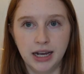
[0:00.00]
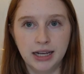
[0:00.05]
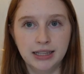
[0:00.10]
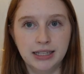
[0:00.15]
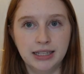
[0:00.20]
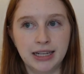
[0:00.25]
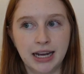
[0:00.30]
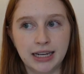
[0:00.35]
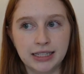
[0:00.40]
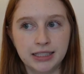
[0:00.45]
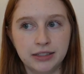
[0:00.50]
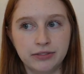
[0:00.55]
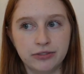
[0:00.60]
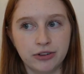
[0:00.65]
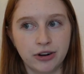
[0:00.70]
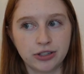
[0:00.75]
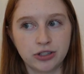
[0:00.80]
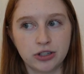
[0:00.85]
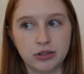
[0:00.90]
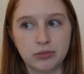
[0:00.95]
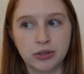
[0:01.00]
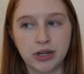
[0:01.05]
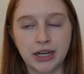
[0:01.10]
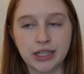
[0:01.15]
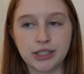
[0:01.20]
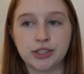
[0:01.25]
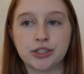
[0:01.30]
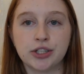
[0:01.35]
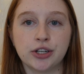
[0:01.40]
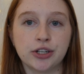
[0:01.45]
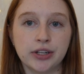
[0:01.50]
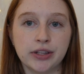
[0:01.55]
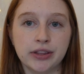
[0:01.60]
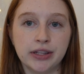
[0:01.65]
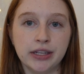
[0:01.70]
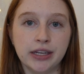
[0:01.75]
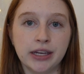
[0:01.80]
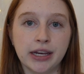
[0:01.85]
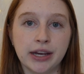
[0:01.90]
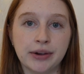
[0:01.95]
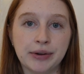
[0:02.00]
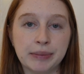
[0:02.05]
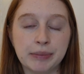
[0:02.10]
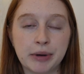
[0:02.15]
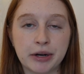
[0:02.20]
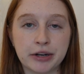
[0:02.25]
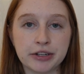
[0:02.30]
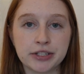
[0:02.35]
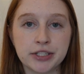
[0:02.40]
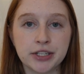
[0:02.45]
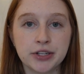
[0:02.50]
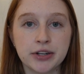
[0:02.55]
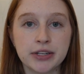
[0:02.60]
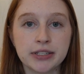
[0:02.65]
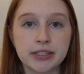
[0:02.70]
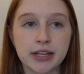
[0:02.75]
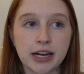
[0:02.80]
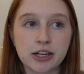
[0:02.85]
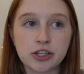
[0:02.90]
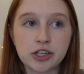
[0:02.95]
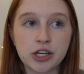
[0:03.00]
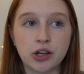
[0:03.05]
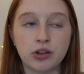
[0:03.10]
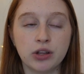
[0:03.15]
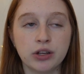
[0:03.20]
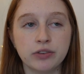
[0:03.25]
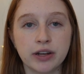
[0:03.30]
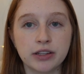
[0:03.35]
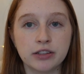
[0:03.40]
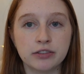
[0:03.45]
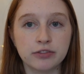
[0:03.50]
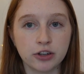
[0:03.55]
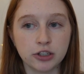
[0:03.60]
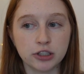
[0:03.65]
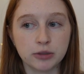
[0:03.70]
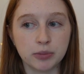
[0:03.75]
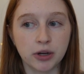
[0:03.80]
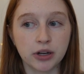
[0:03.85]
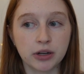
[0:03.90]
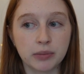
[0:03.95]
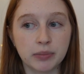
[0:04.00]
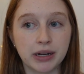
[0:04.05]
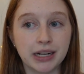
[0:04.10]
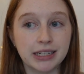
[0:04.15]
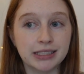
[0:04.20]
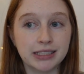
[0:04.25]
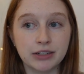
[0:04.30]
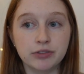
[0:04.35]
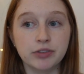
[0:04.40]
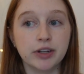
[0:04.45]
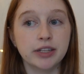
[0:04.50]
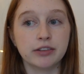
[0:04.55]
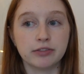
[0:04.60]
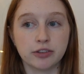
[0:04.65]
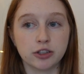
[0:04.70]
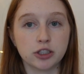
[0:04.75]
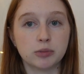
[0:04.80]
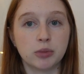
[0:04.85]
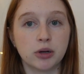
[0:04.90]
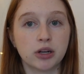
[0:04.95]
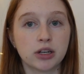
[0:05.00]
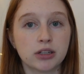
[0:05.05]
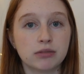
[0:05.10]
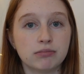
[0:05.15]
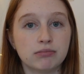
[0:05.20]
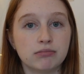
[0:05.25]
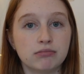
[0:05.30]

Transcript: And then lastly, for October, I started the Harry Potter series. Actually, I only read the first book, but I did read the first book.